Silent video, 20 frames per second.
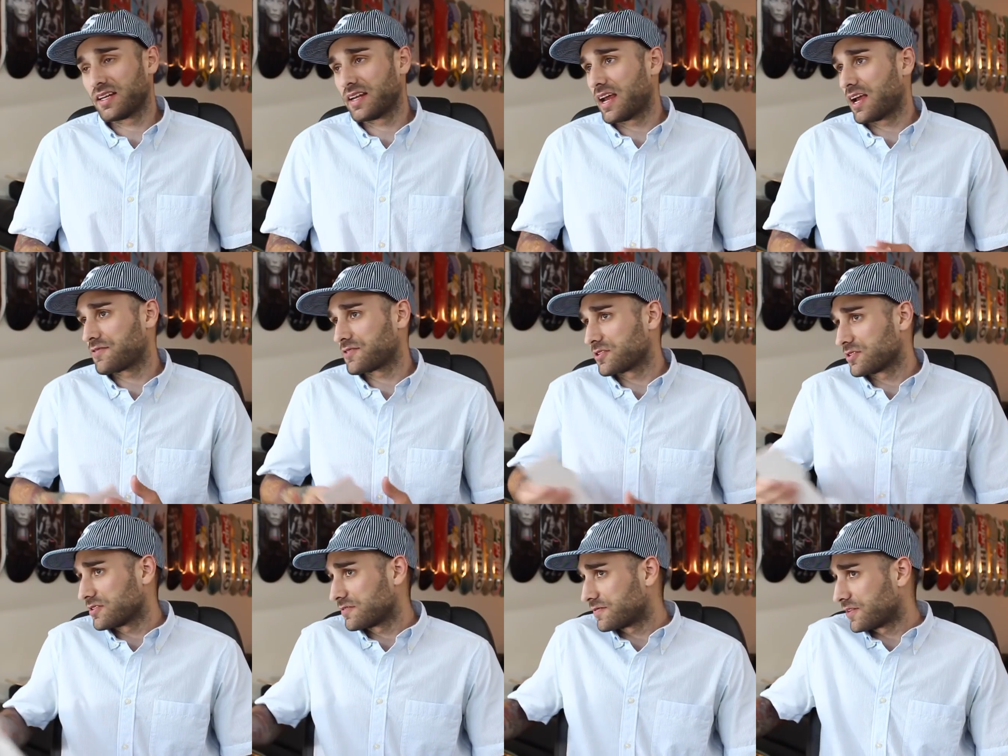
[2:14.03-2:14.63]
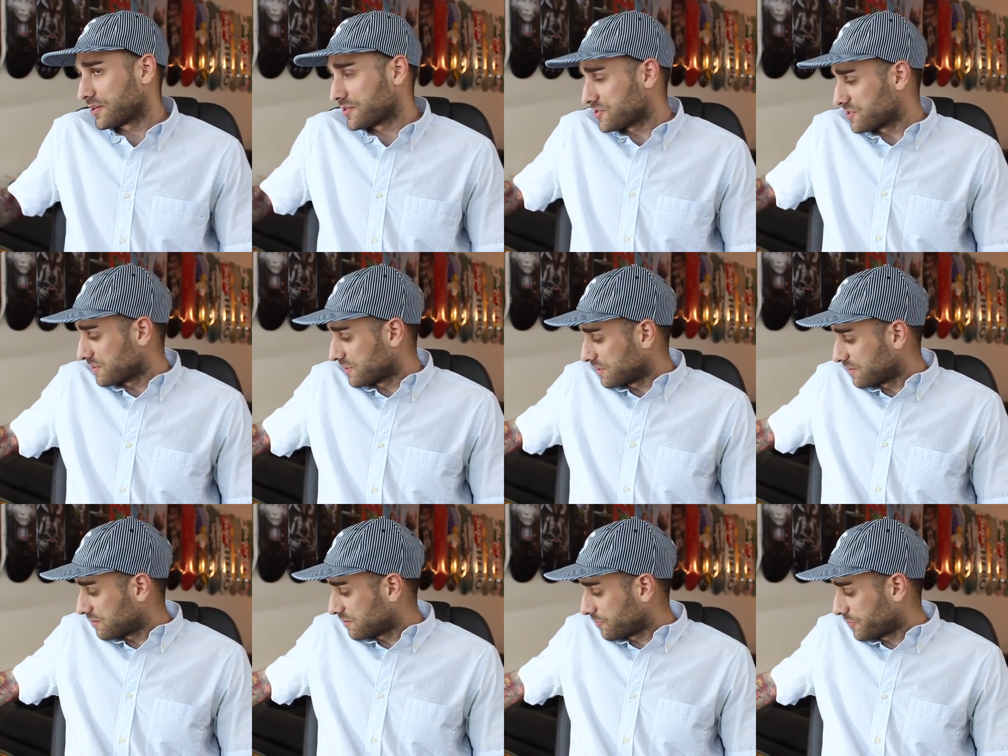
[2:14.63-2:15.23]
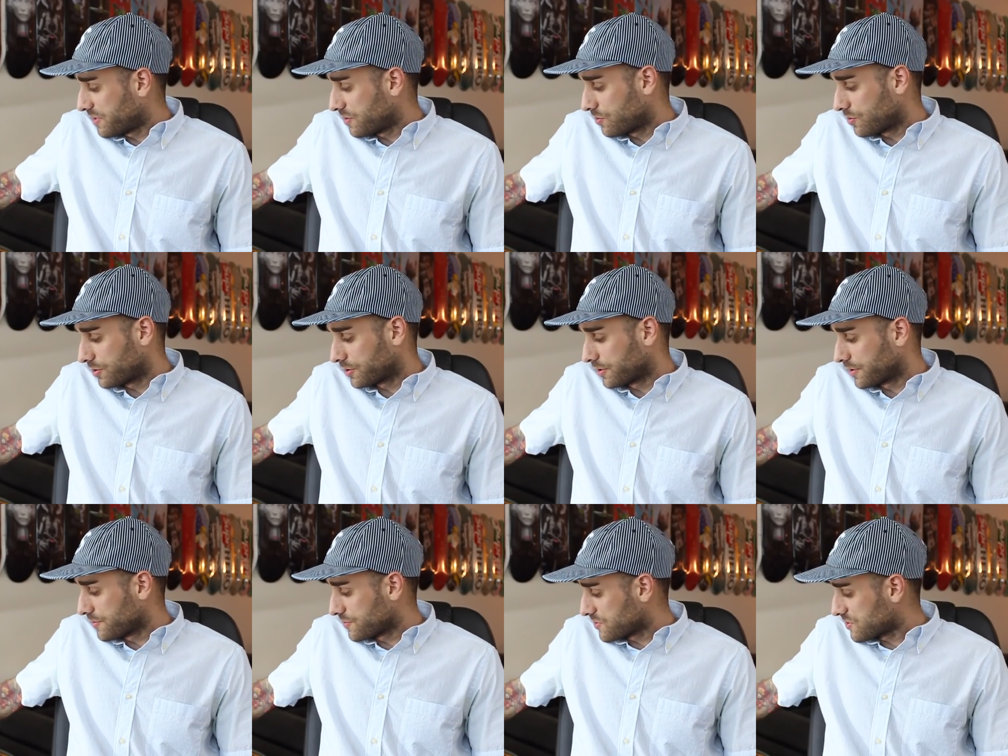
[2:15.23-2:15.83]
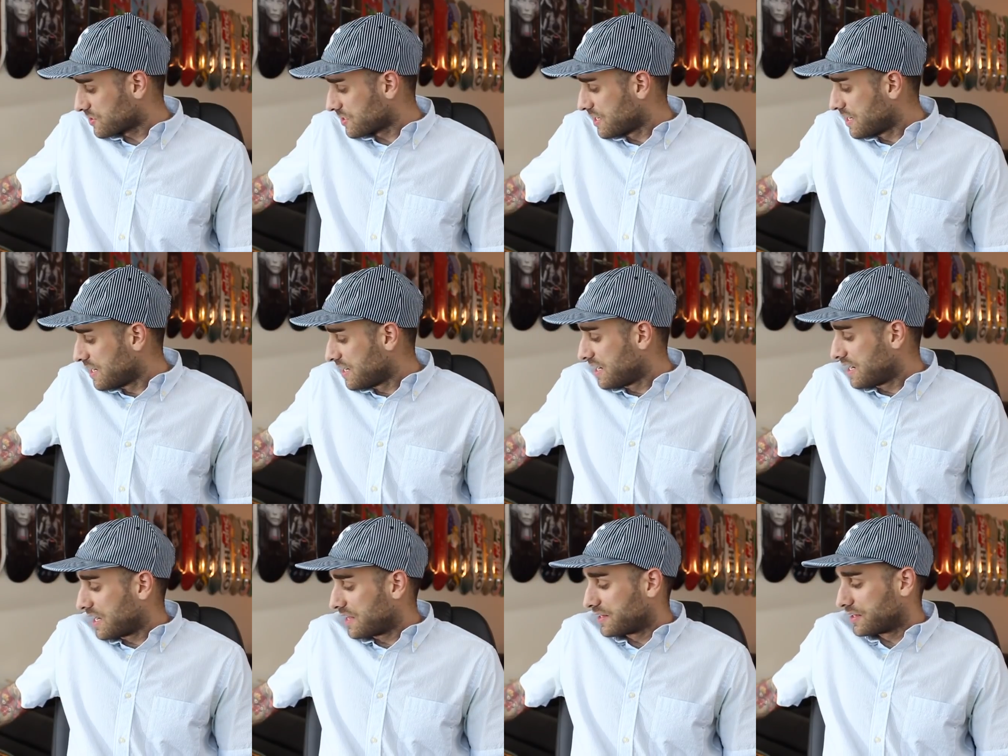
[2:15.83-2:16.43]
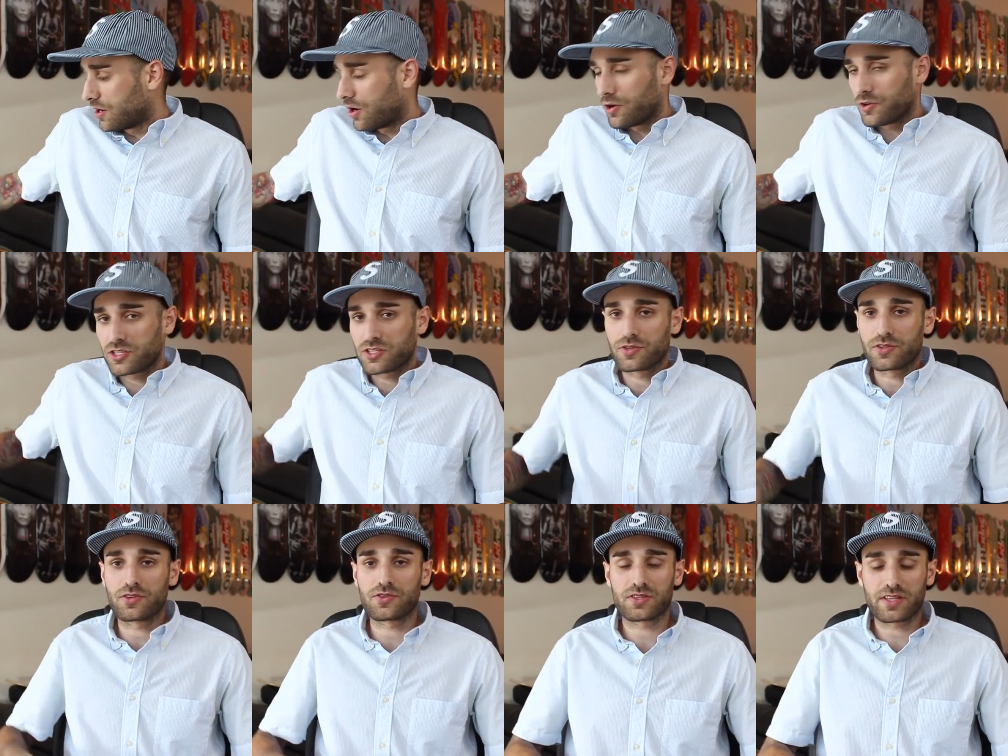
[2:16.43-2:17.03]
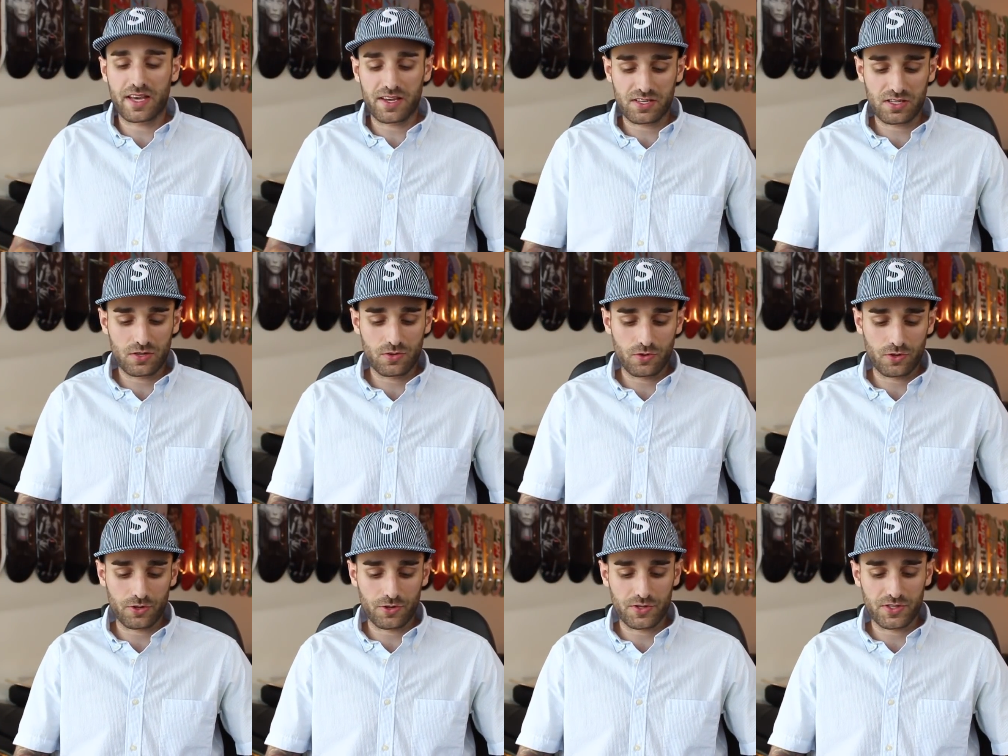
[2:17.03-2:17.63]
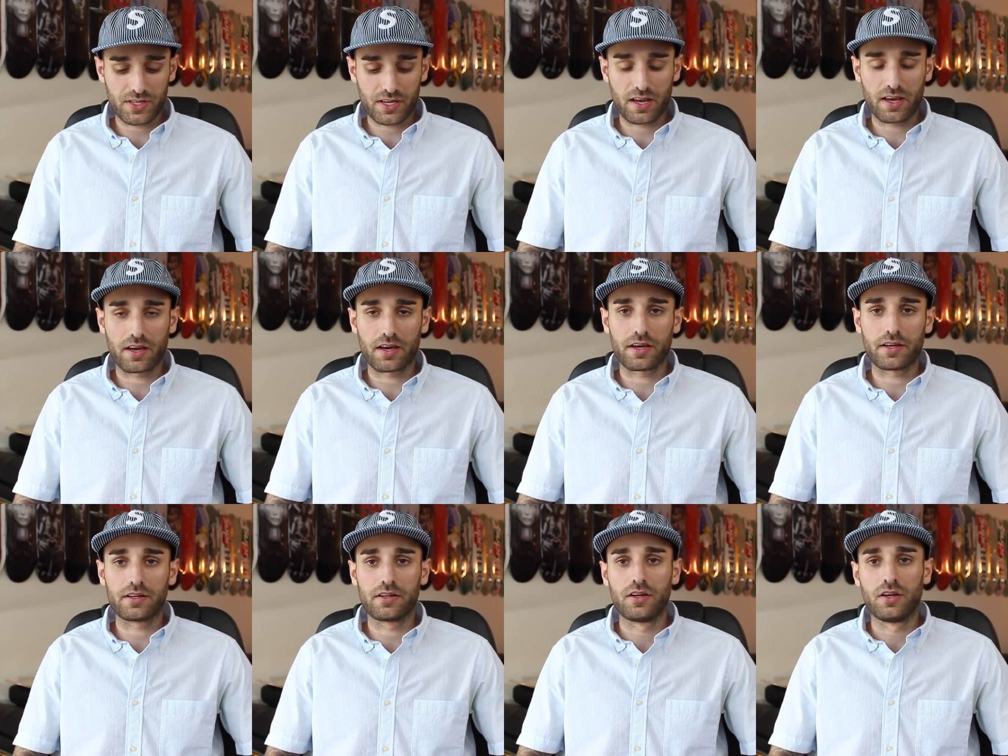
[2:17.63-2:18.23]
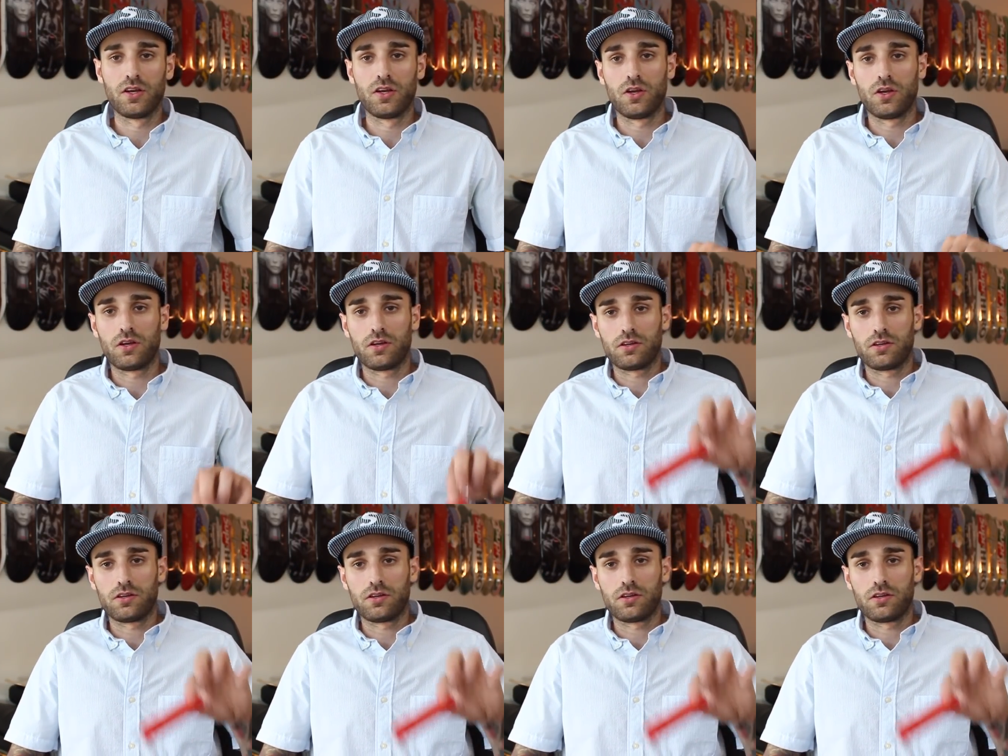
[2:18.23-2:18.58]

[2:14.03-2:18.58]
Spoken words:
it after the first, like, 3 orders. And also in those last 2 orders, I got